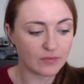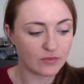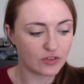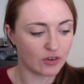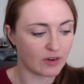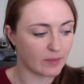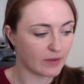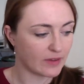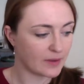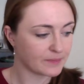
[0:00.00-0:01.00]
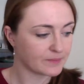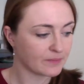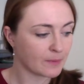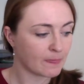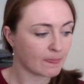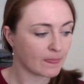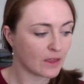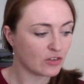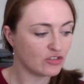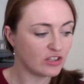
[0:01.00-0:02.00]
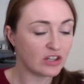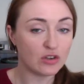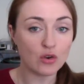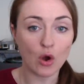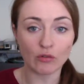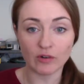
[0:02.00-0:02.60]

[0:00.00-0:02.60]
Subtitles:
sorry about that, she did not